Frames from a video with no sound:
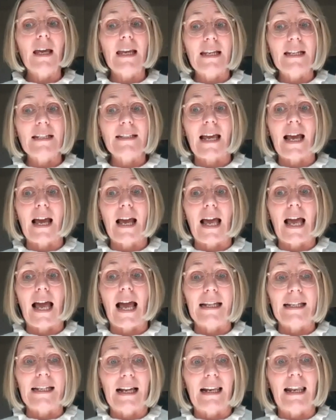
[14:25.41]
is
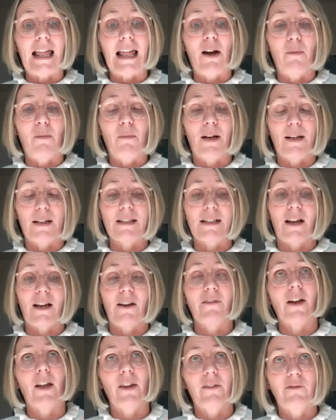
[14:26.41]
I allow
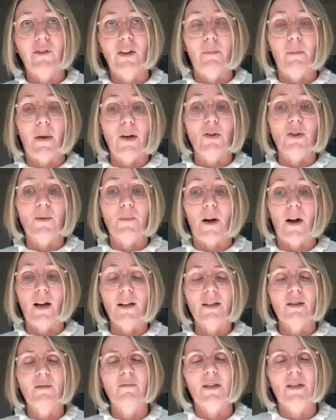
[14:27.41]
myself, for the most
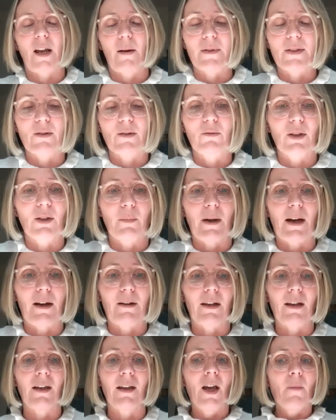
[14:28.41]
part, I sometimes talk
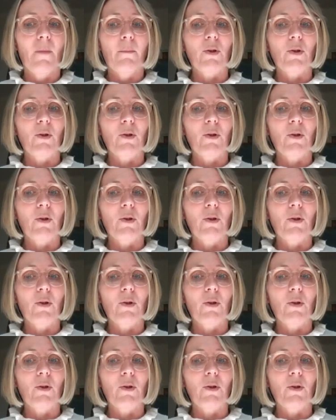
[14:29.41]
about it,